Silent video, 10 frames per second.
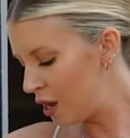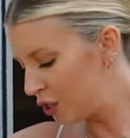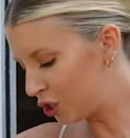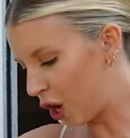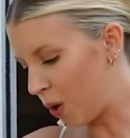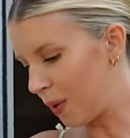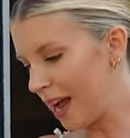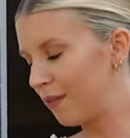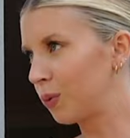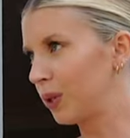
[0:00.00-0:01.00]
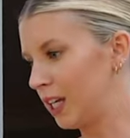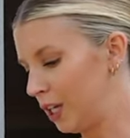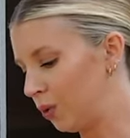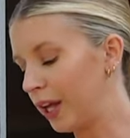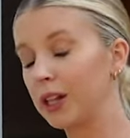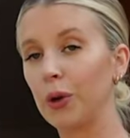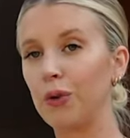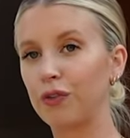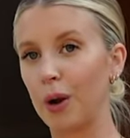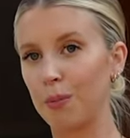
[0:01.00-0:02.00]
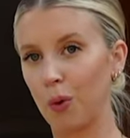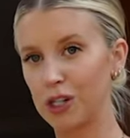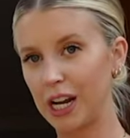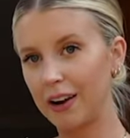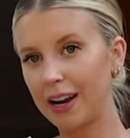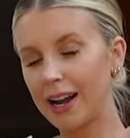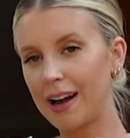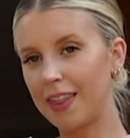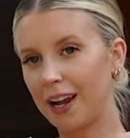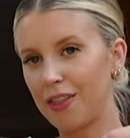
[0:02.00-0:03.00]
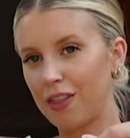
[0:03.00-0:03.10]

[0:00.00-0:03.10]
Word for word: So we have a really cute like little front porch area that I